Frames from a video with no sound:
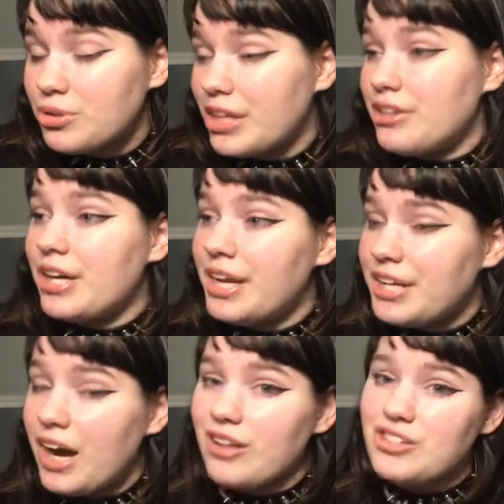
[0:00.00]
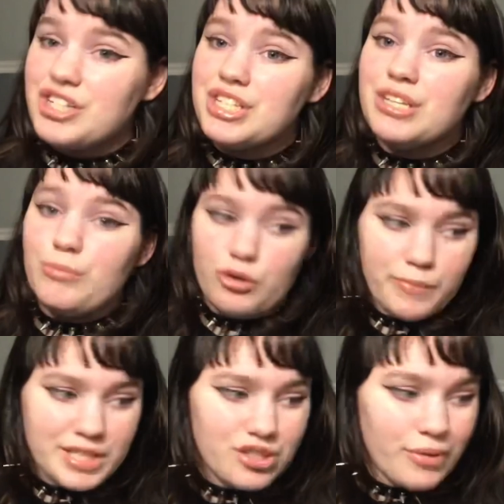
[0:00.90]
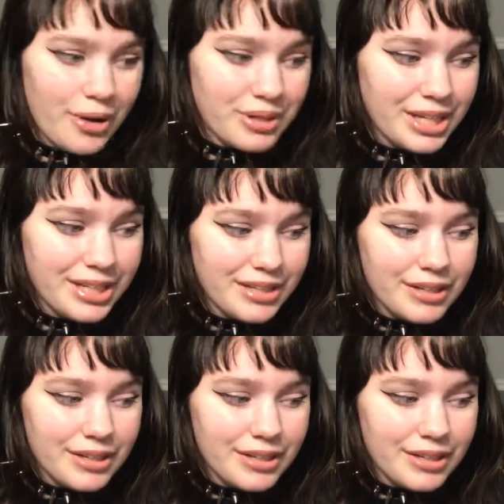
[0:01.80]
like the ideologies and movements surrounding it.